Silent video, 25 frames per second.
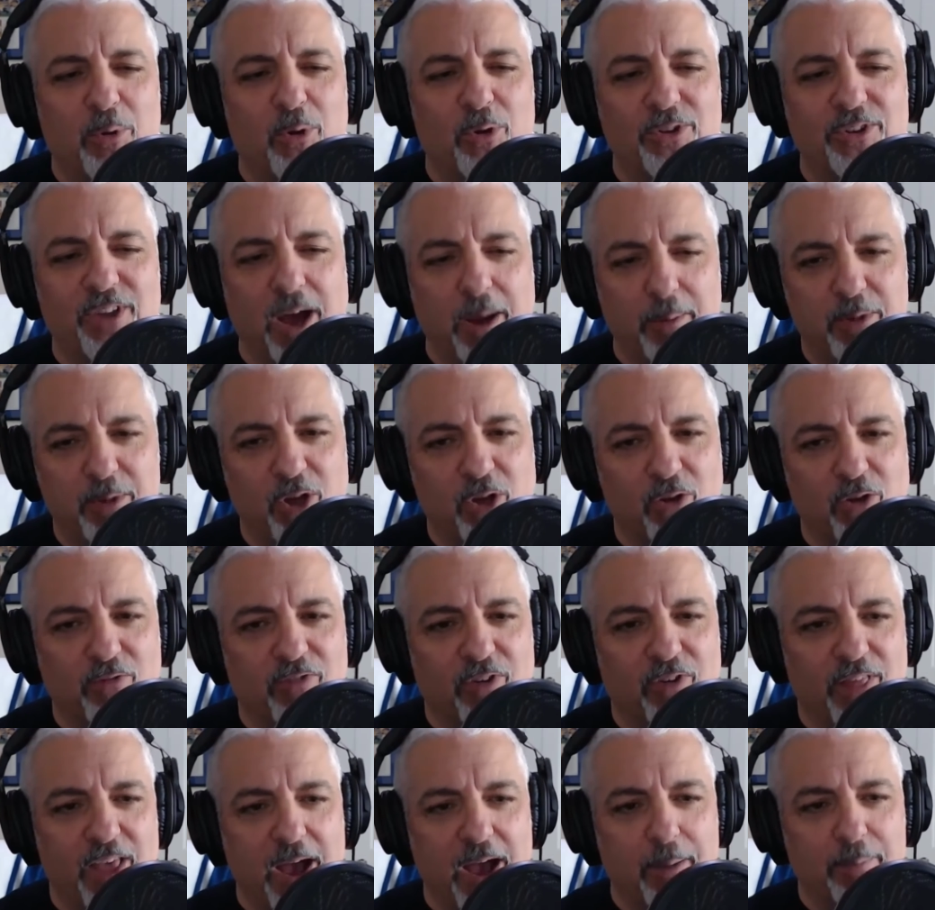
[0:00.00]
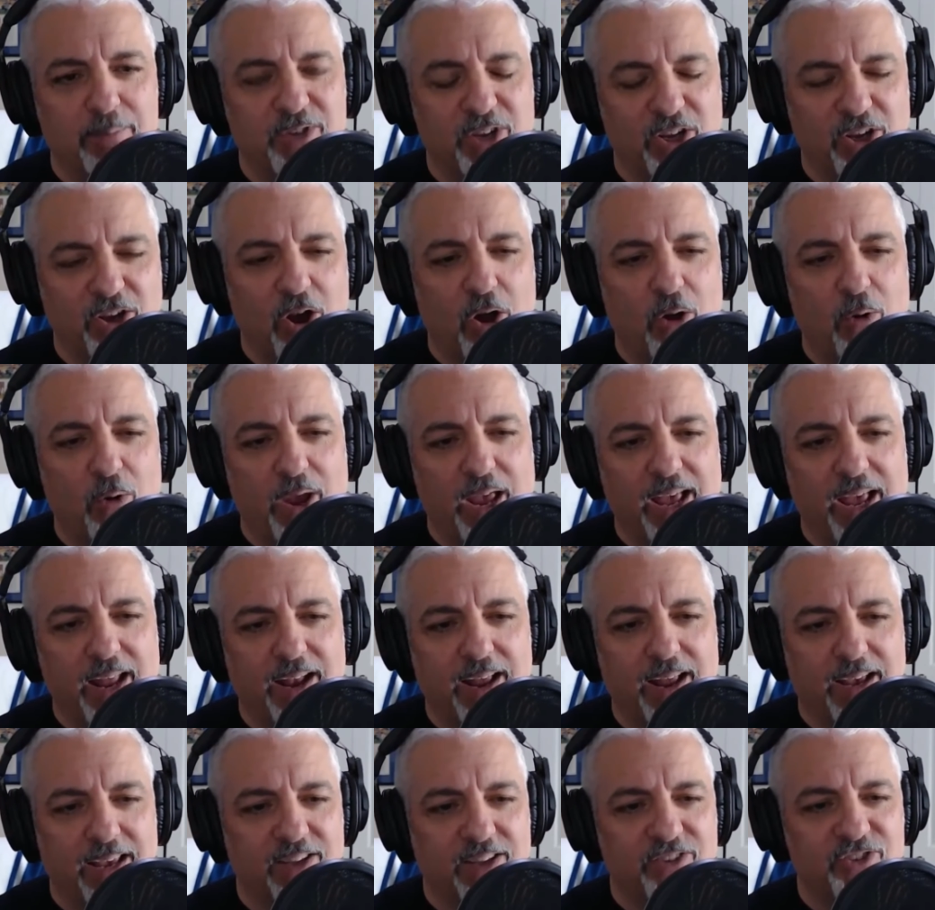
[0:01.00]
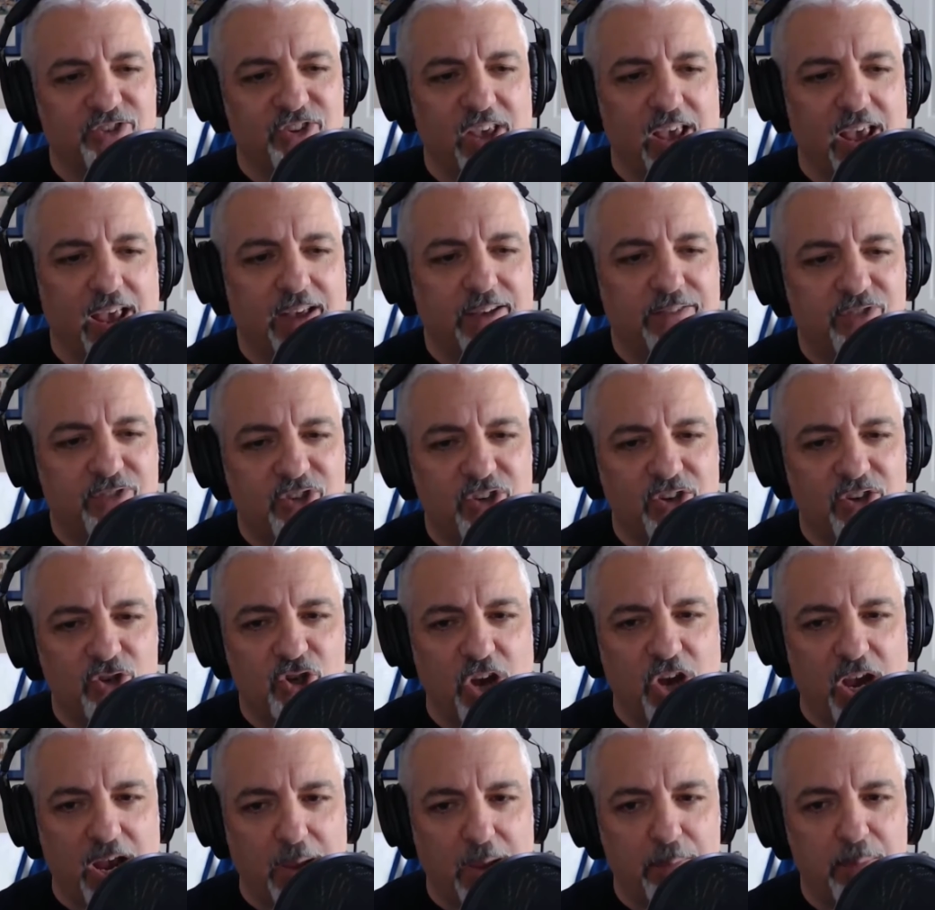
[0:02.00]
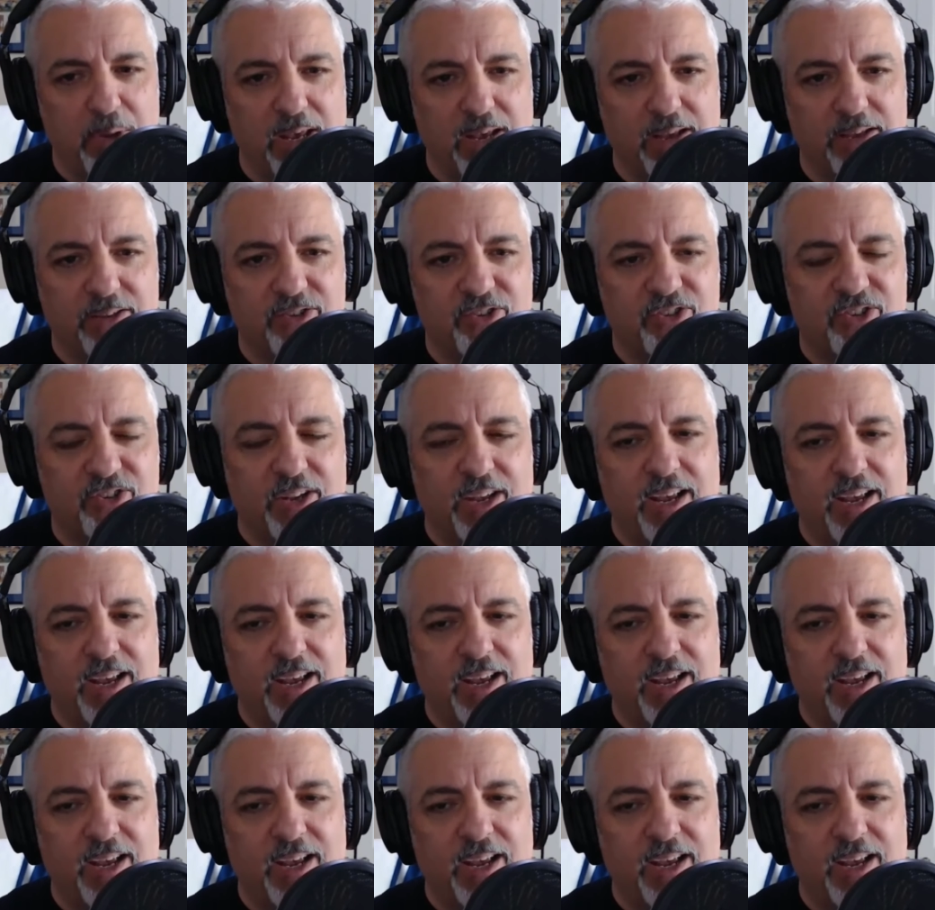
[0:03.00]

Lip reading: W for them to go in against the AFC champions